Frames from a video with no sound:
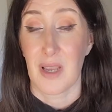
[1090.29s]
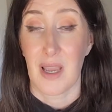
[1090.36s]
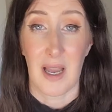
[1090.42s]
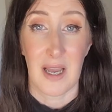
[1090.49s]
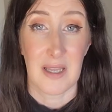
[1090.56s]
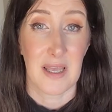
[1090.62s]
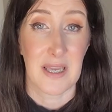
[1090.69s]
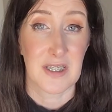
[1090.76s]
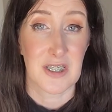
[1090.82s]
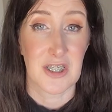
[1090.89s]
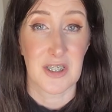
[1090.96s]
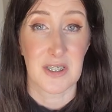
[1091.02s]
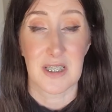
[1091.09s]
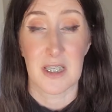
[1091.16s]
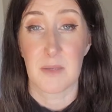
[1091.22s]
I like to
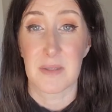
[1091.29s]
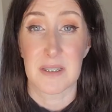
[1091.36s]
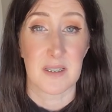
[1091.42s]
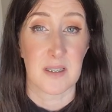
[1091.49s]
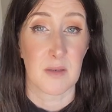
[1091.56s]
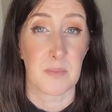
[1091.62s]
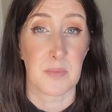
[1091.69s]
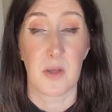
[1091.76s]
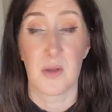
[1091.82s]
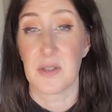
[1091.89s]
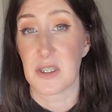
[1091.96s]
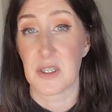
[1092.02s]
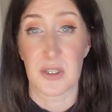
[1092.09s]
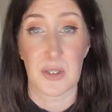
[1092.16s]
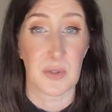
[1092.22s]
just keep it simple
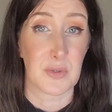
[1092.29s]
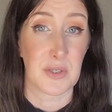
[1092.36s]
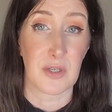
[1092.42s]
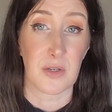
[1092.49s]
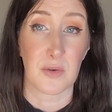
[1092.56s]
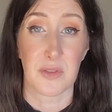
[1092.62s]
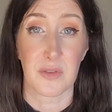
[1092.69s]
and do, you know,